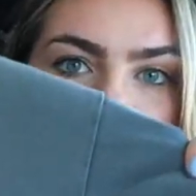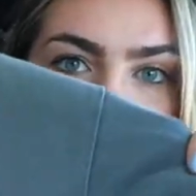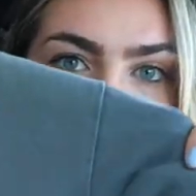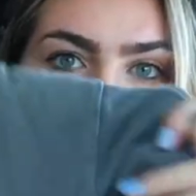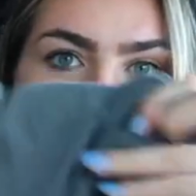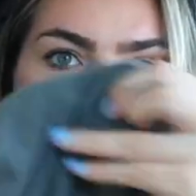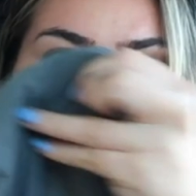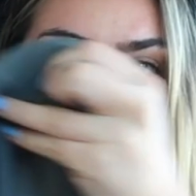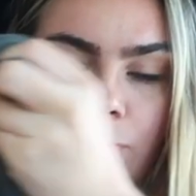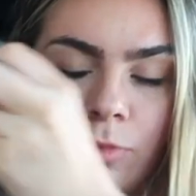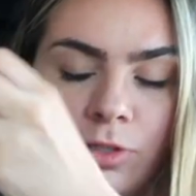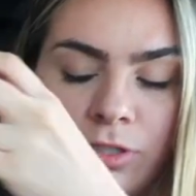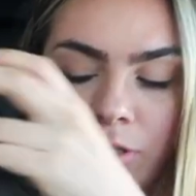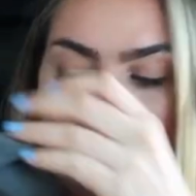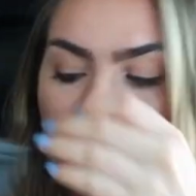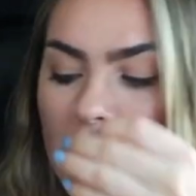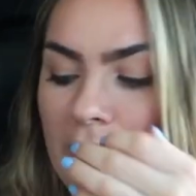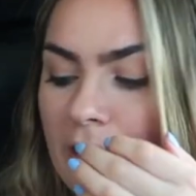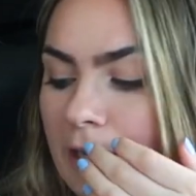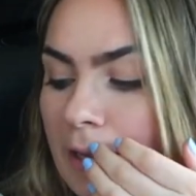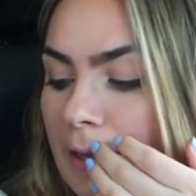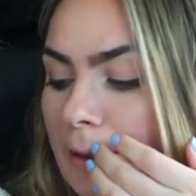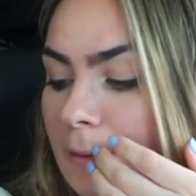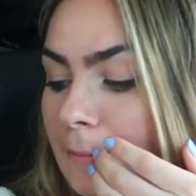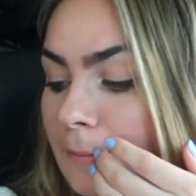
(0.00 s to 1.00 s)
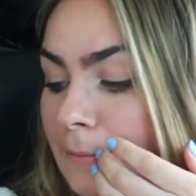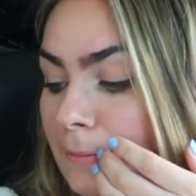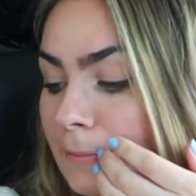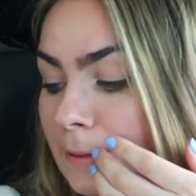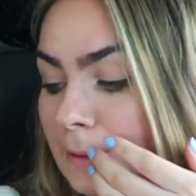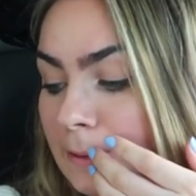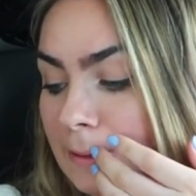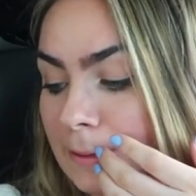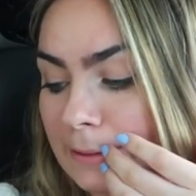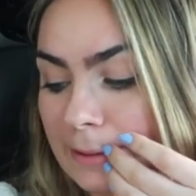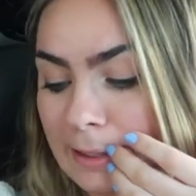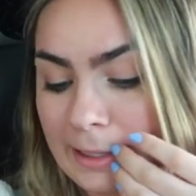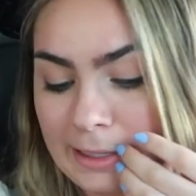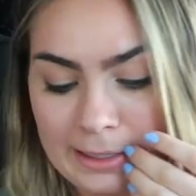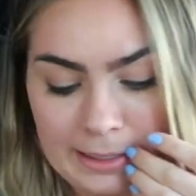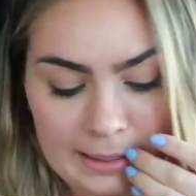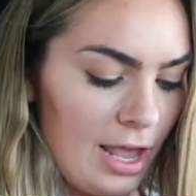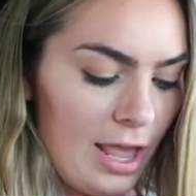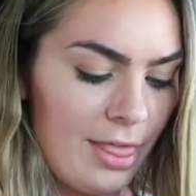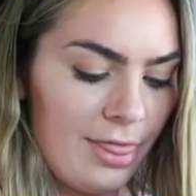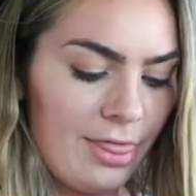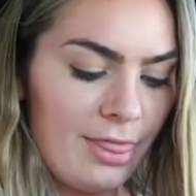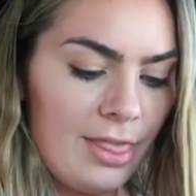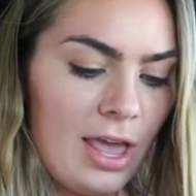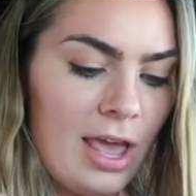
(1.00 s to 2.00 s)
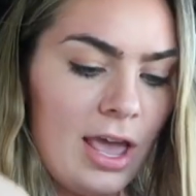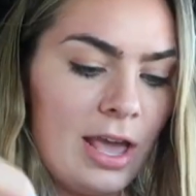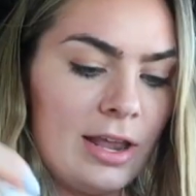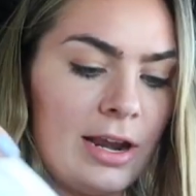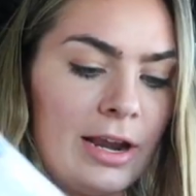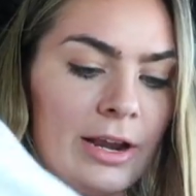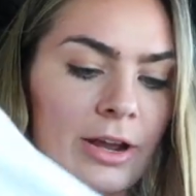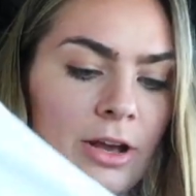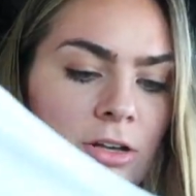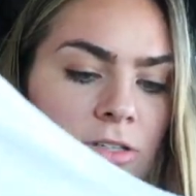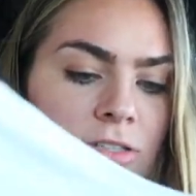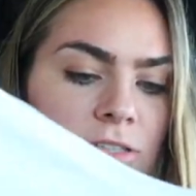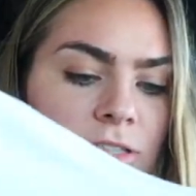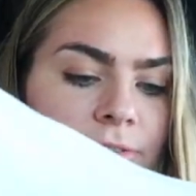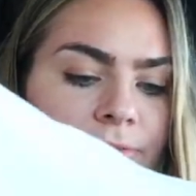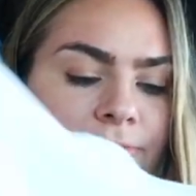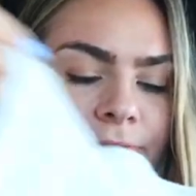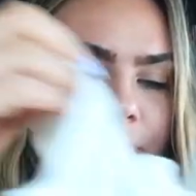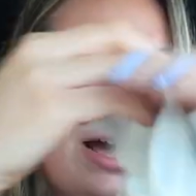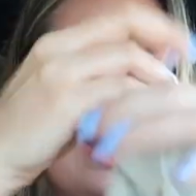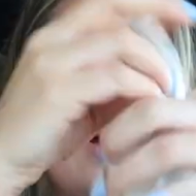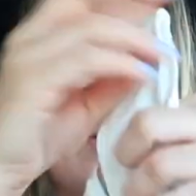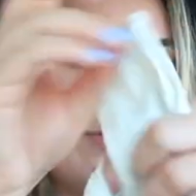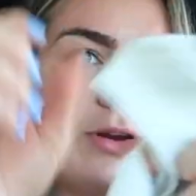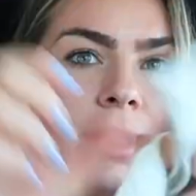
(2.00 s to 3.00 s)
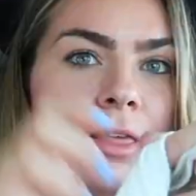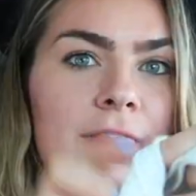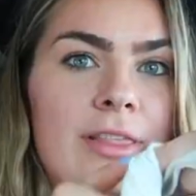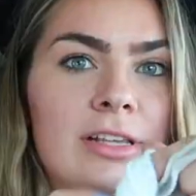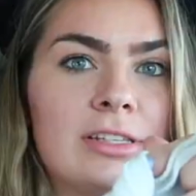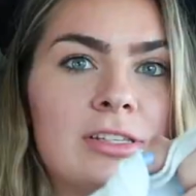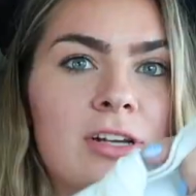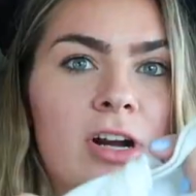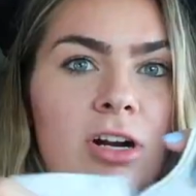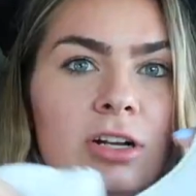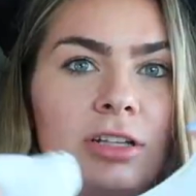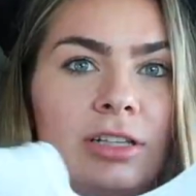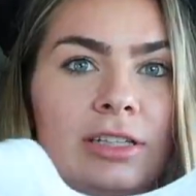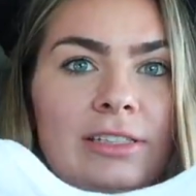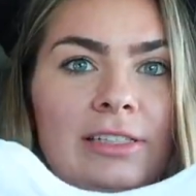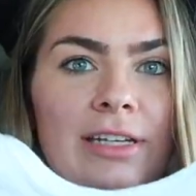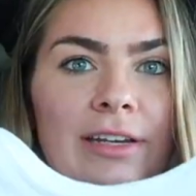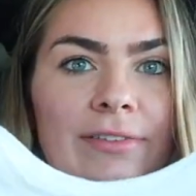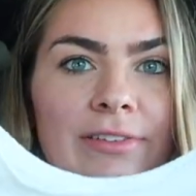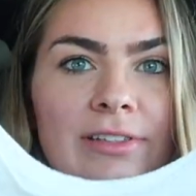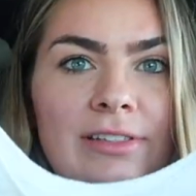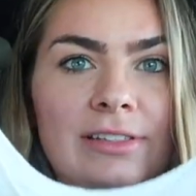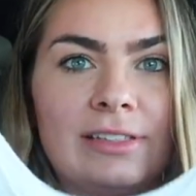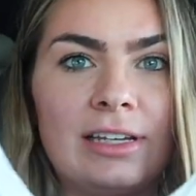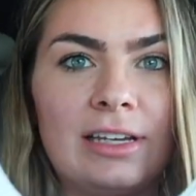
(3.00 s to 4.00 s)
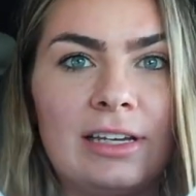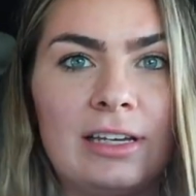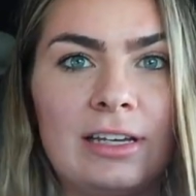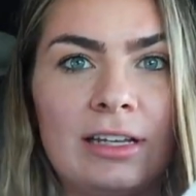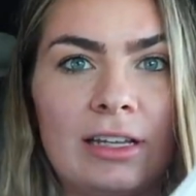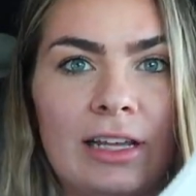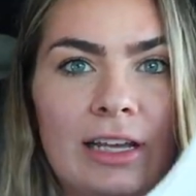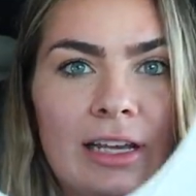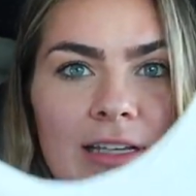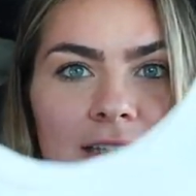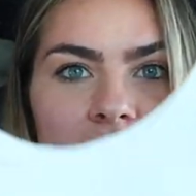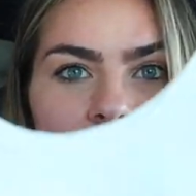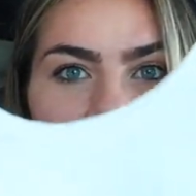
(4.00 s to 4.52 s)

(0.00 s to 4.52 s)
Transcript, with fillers: one, which I really like. And then I also found this Harley Davidson like